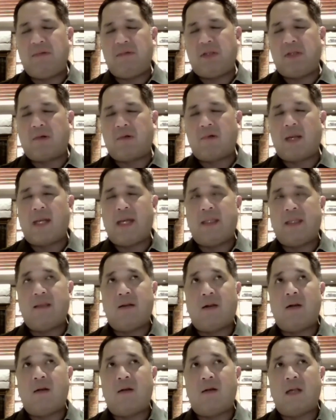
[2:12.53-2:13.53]
You're right.
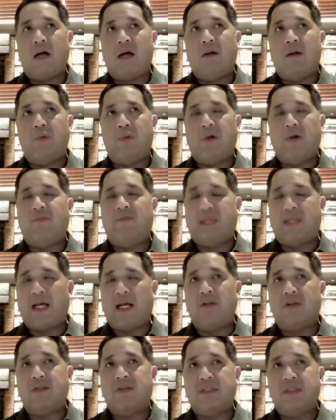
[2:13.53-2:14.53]
There are around
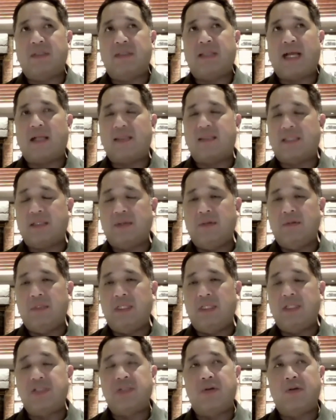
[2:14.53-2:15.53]
12,000 taxi
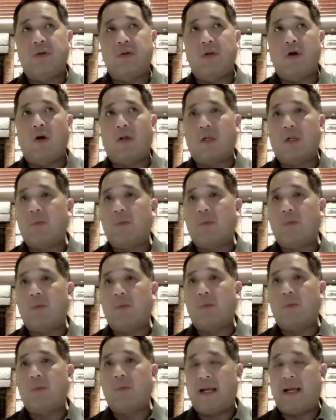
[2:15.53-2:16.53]
units no longer
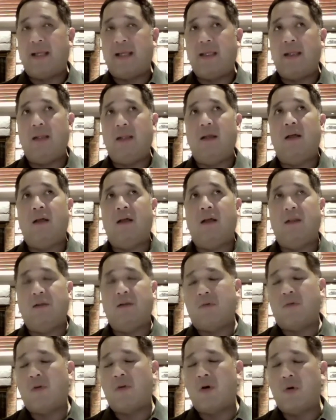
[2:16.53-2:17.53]
plying
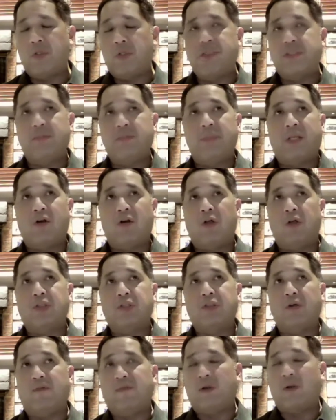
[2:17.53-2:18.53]
the roads because
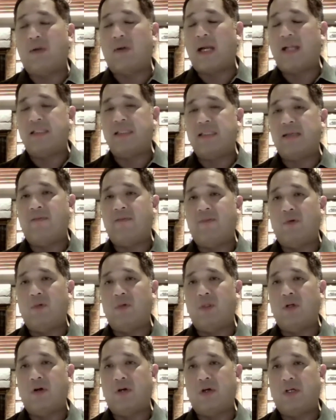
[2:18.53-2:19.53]
of the rising
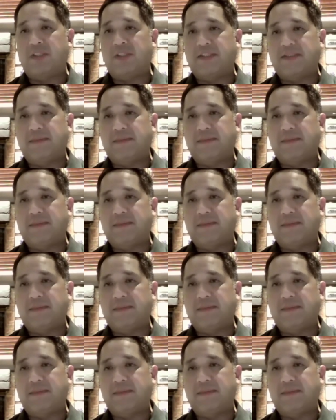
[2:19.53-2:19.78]
fuel cost.